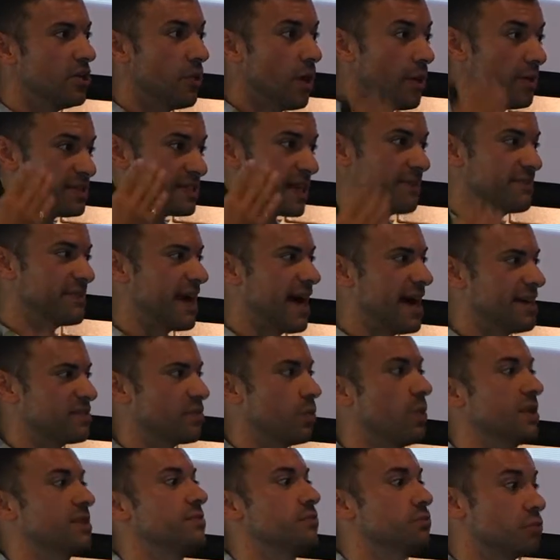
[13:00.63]
you always have to
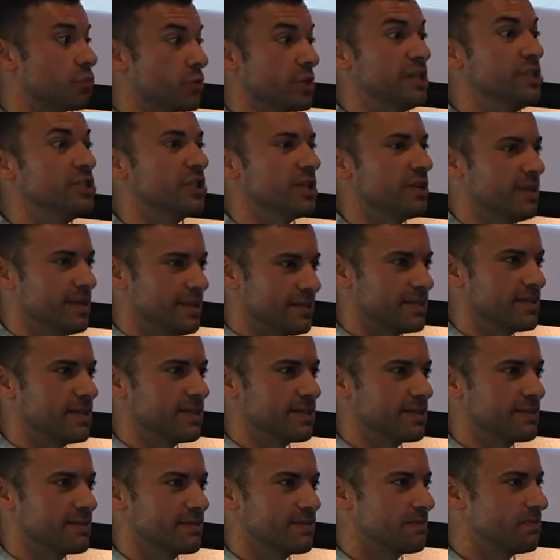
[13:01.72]
ask what region was
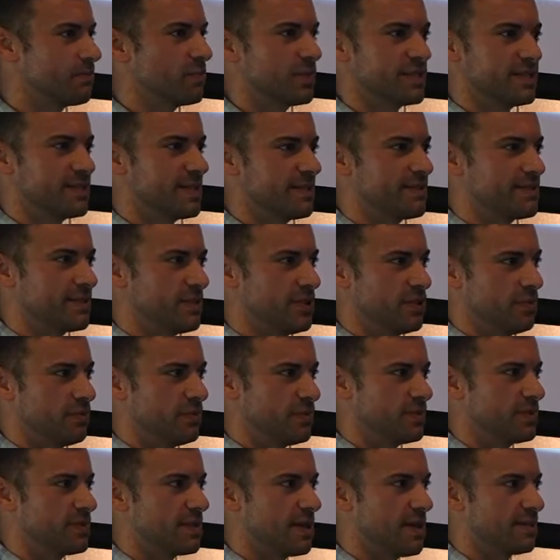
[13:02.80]

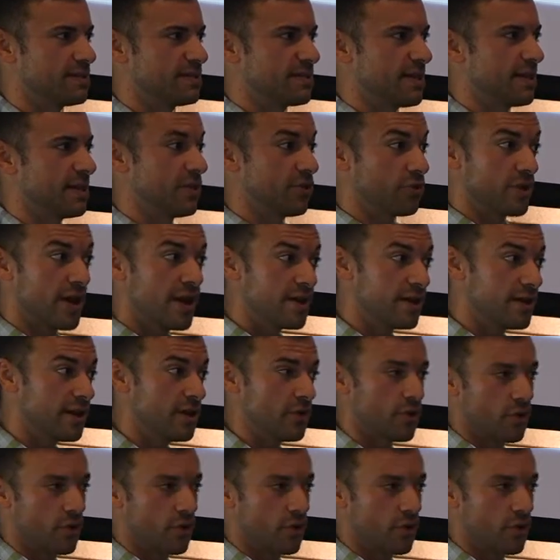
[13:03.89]
this study created